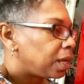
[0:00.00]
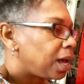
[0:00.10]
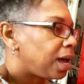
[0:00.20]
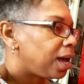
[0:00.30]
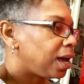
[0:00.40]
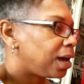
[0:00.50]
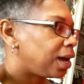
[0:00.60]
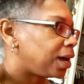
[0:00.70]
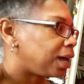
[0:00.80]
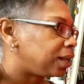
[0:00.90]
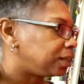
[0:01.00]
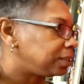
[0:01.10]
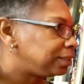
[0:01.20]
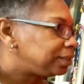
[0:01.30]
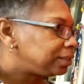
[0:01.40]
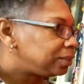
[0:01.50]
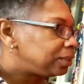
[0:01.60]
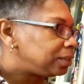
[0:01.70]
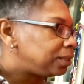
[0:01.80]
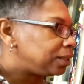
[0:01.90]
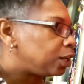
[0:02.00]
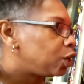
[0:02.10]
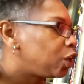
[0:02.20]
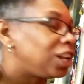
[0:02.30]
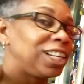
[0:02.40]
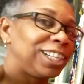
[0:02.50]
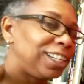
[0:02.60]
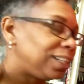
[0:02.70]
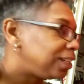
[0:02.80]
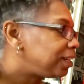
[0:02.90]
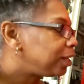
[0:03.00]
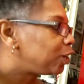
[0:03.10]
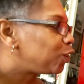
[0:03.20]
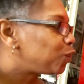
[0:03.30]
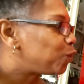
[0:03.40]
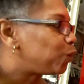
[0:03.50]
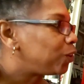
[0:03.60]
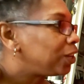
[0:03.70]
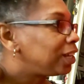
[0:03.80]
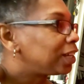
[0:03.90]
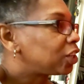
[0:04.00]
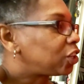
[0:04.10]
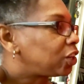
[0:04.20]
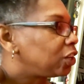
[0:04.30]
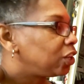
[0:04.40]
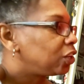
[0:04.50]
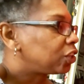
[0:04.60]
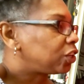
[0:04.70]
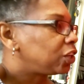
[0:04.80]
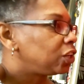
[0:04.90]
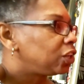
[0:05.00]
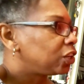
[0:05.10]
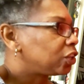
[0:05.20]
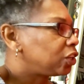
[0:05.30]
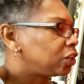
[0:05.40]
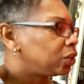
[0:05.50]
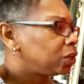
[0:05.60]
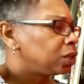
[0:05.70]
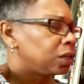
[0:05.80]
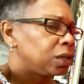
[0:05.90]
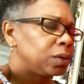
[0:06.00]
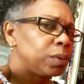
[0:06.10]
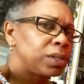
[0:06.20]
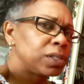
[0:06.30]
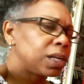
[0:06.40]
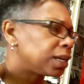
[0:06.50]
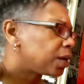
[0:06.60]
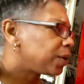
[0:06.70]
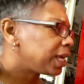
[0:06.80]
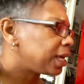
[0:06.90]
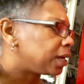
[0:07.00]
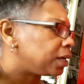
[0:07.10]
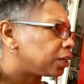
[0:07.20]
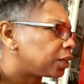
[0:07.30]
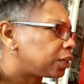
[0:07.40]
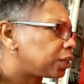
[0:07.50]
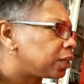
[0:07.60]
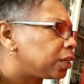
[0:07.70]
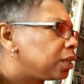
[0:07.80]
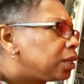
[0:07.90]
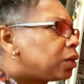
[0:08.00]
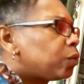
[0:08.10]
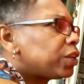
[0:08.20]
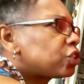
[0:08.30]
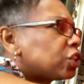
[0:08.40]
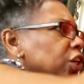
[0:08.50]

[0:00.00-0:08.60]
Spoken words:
Ah, ooh. Oh, k, k, k. What's going to go here? K. Which